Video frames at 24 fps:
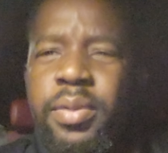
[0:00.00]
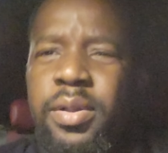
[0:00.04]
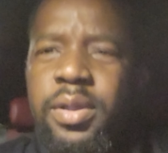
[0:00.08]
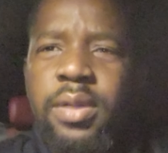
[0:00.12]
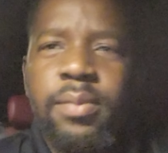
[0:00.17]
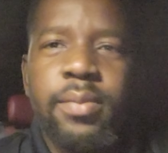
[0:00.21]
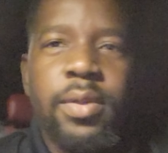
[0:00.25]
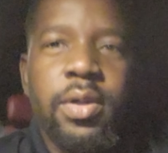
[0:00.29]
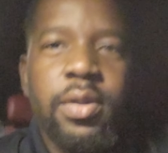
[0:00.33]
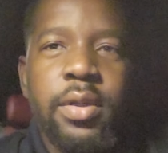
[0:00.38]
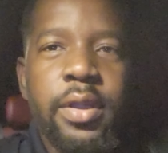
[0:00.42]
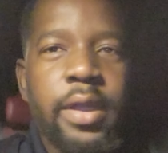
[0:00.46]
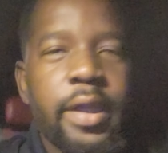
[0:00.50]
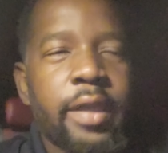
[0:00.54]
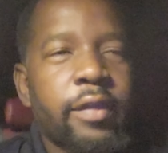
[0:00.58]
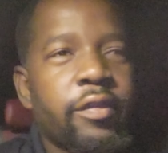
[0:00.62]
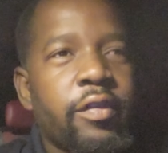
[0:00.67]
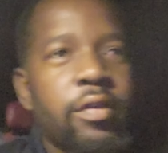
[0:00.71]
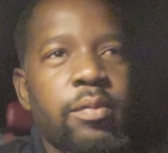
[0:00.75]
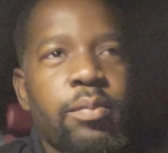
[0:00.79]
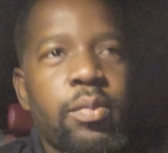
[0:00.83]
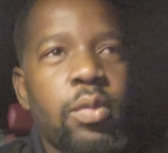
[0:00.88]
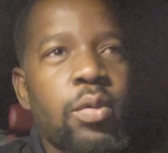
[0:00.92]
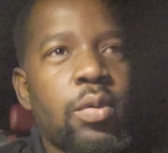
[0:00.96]
Put him on the
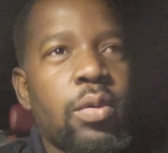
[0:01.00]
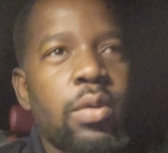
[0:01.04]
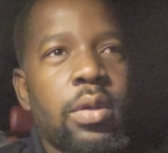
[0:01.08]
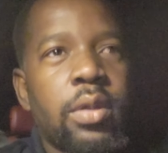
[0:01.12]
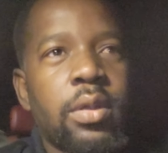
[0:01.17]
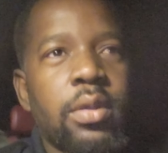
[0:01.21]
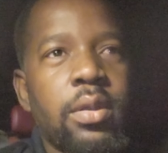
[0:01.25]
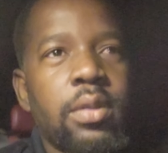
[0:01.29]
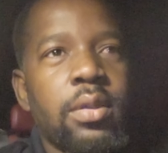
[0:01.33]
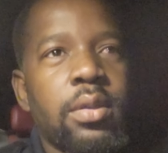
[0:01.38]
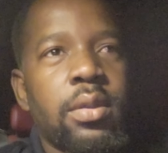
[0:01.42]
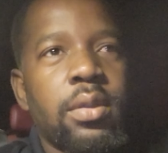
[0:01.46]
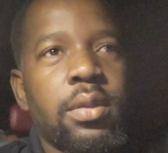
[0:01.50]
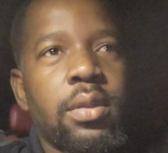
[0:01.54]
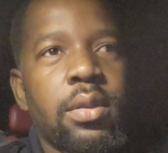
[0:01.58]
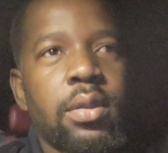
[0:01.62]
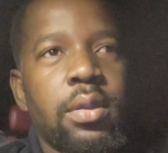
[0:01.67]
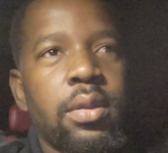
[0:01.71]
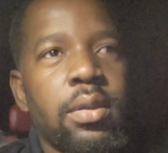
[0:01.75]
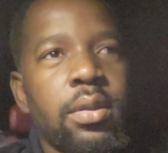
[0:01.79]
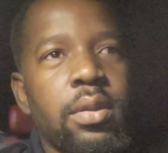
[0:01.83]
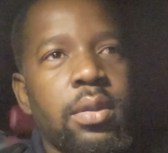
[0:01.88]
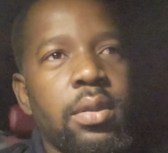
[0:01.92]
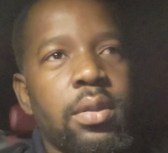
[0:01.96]
extra board
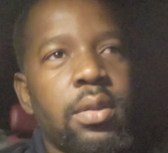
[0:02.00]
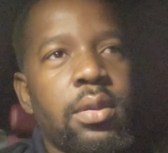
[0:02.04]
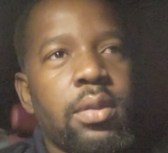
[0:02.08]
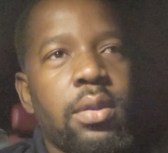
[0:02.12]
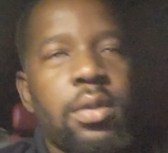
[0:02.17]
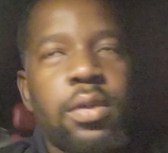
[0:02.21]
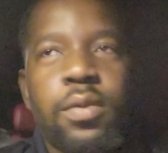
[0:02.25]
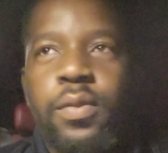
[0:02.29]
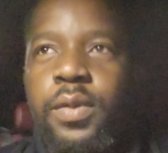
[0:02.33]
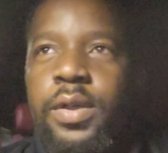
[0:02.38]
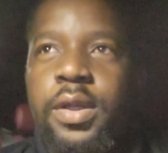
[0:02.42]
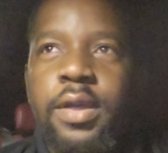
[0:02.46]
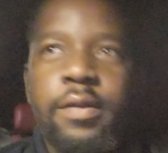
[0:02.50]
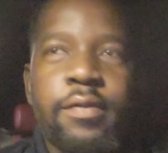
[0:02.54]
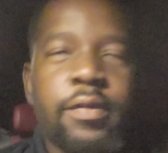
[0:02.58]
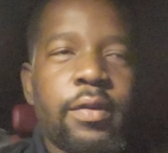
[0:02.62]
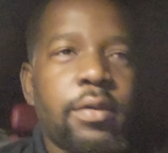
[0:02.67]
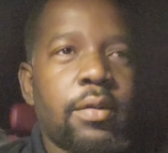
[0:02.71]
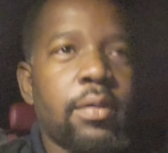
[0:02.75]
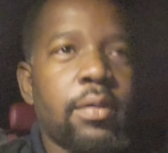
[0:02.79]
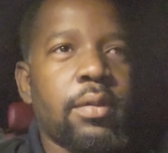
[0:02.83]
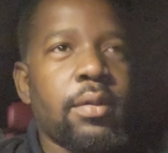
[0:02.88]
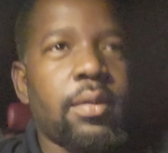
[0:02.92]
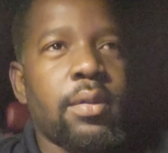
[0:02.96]

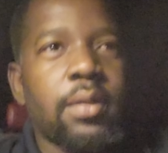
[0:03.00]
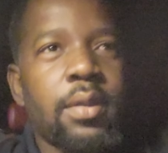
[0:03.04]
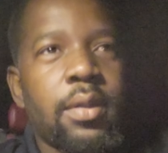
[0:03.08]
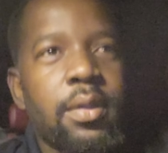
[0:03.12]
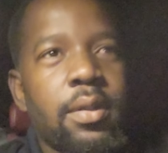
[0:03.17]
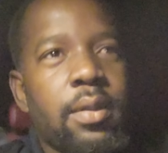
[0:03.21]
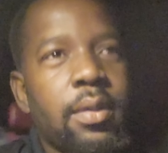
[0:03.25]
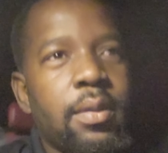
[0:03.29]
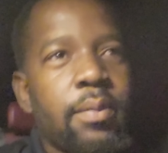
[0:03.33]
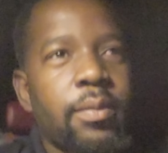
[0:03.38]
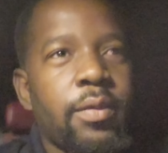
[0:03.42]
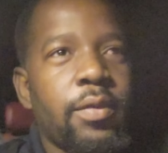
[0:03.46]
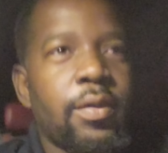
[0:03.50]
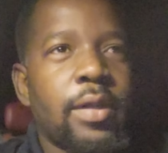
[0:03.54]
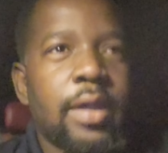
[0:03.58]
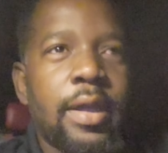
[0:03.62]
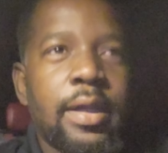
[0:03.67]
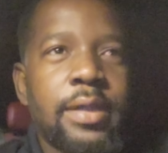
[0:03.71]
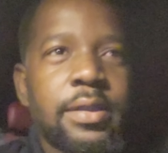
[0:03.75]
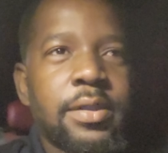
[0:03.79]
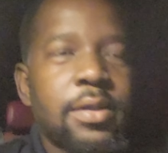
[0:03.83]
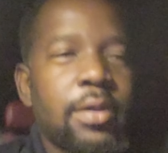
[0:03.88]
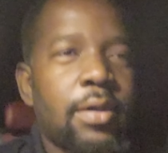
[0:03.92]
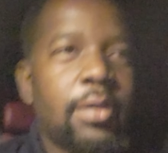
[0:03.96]
whatever um, you
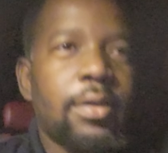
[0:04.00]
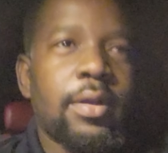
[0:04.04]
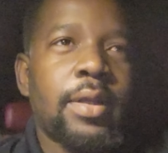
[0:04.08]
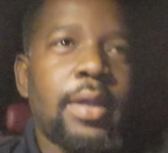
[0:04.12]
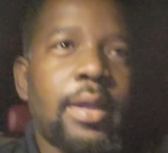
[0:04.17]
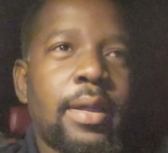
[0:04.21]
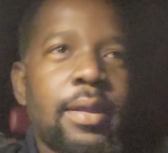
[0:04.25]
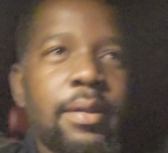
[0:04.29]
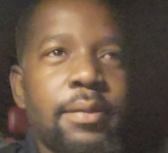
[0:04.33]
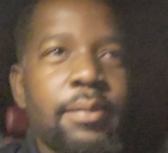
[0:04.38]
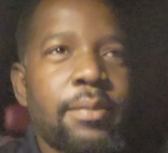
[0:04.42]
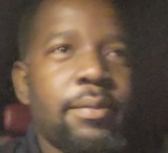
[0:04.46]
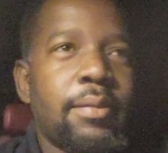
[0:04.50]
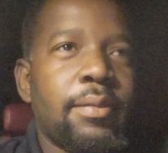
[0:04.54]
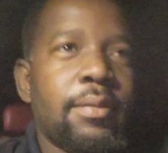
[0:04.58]
guys call that